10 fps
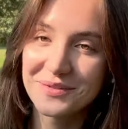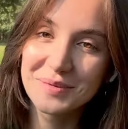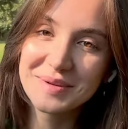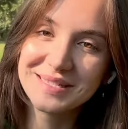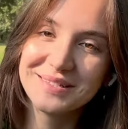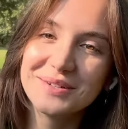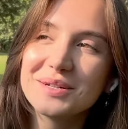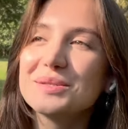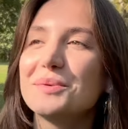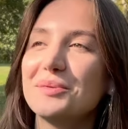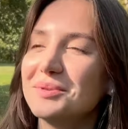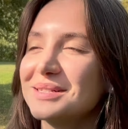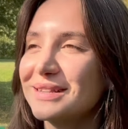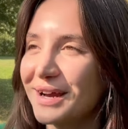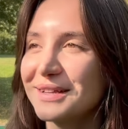for my students when we
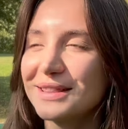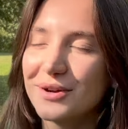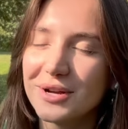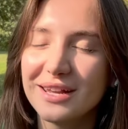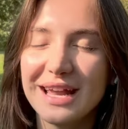start learning